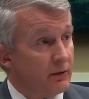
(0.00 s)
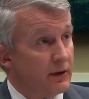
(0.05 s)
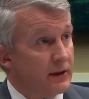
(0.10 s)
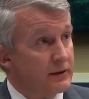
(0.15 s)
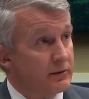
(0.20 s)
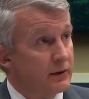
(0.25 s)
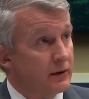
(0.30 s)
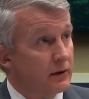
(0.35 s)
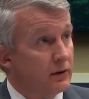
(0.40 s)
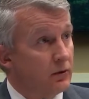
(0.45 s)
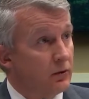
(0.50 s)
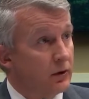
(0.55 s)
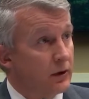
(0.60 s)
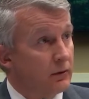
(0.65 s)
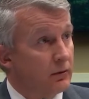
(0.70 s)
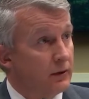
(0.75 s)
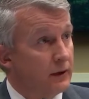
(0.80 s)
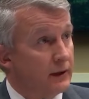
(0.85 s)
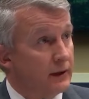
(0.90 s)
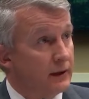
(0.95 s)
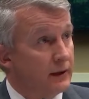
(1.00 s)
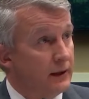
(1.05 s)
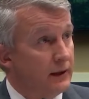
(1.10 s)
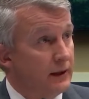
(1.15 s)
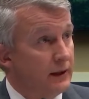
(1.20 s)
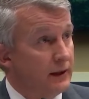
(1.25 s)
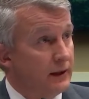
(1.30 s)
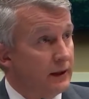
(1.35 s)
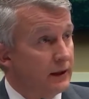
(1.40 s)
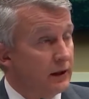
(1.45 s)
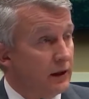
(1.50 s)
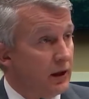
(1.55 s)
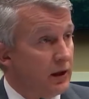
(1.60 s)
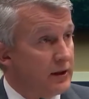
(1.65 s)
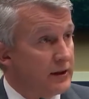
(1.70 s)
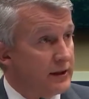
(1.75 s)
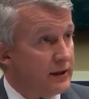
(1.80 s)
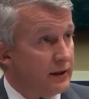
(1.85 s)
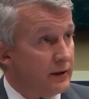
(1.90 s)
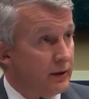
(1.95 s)
risks with chloroquine to
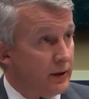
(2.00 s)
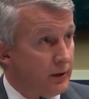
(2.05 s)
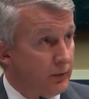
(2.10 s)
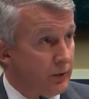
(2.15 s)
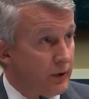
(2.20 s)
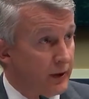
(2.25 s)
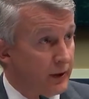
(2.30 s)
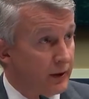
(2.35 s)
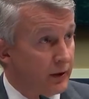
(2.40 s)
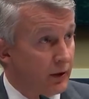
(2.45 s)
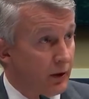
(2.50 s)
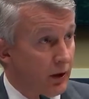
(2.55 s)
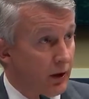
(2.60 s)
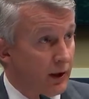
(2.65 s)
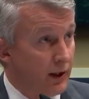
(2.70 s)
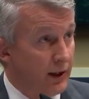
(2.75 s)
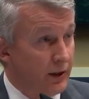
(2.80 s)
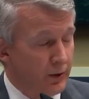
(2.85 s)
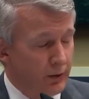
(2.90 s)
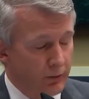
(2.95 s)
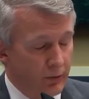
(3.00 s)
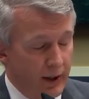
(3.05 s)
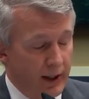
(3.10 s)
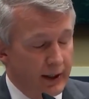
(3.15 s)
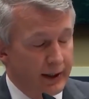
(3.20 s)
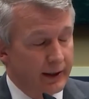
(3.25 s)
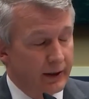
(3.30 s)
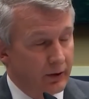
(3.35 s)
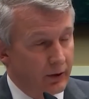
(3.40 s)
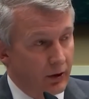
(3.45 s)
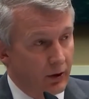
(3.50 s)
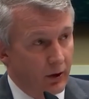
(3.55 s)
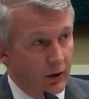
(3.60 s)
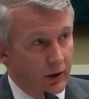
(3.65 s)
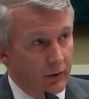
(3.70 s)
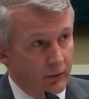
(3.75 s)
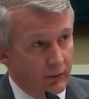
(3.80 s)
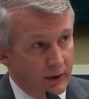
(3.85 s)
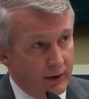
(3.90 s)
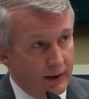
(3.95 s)
cause irregular, irregular
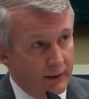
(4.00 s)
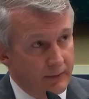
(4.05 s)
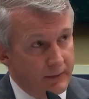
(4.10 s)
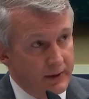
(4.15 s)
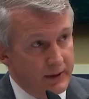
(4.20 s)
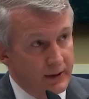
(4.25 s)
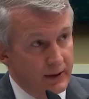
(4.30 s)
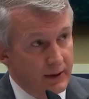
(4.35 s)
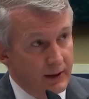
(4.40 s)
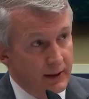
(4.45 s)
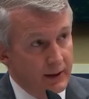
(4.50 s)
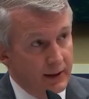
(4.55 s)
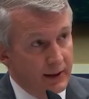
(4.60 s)
heart rhythms